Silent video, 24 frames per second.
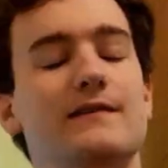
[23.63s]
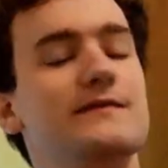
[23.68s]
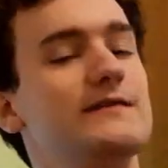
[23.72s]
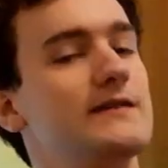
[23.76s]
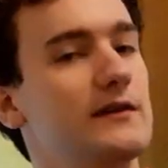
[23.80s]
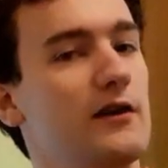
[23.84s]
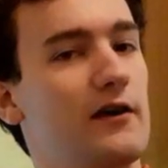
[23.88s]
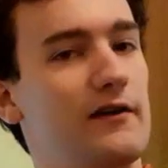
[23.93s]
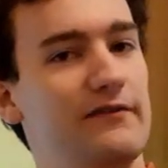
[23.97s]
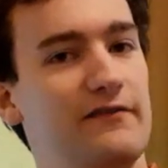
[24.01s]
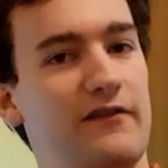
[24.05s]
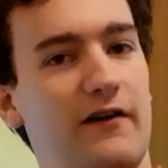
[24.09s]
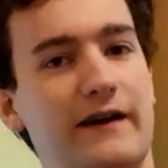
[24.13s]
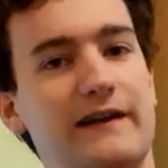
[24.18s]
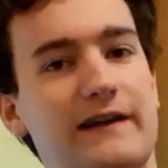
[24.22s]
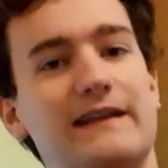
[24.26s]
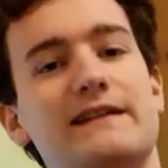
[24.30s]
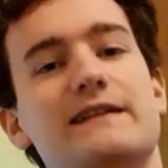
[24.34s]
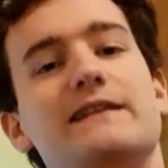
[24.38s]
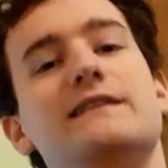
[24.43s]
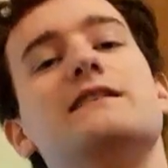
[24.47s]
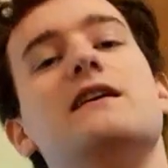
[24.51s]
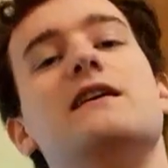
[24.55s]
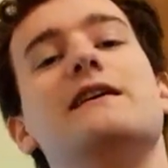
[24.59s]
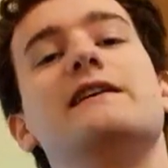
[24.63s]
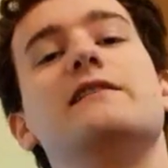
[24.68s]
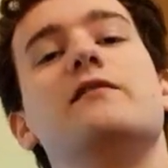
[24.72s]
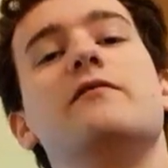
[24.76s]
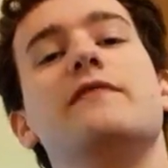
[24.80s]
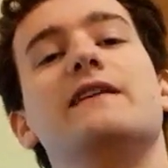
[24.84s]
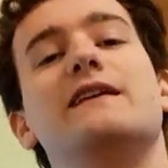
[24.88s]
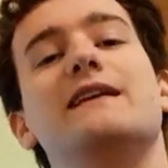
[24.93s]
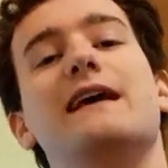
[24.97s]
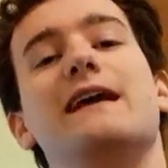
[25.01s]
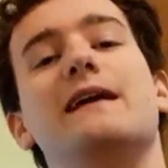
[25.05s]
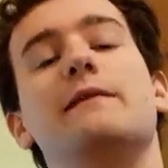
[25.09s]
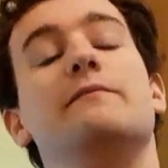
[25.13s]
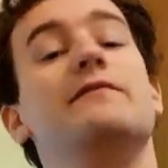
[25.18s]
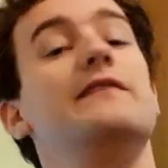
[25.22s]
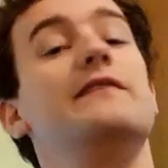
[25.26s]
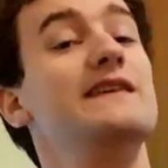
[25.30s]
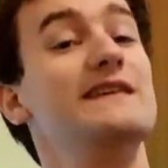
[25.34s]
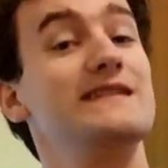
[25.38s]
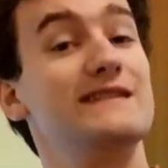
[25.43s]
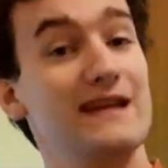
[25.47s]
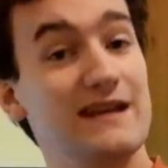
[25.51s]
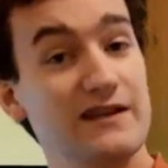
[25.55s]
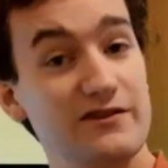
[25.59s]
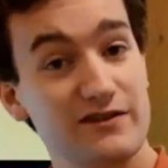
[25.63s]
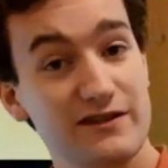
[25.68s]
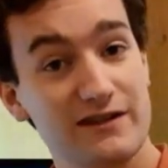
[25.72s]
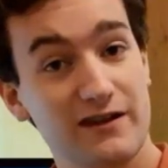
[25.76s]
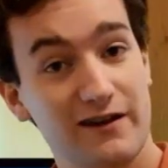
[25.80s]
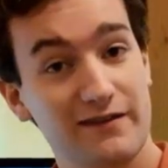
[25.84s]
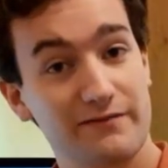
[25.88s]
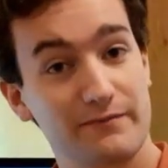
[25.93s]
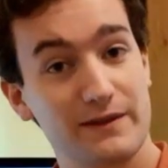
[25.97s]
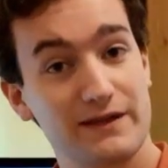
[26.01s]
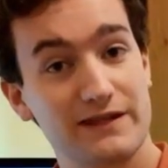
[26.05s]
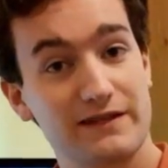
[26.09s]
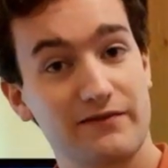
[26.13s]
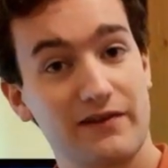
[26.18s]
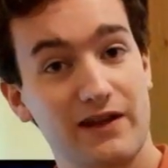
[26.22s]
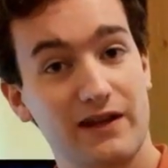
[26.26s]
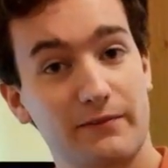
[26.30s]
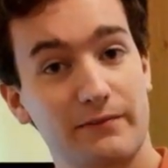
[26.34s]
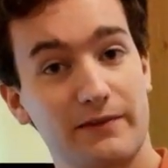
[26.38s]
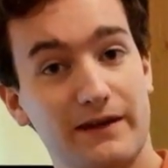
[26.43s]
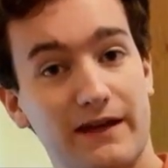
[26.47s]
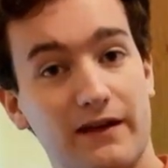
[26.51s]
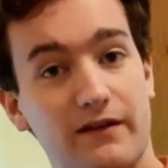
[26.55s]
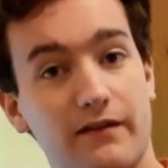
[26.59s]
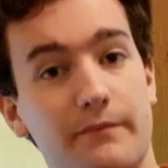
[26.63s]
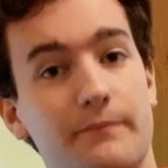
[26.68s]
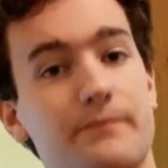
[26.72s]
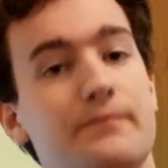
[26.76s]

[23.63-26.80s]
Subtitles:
is that I finally decided on the name for this engine I've been developing.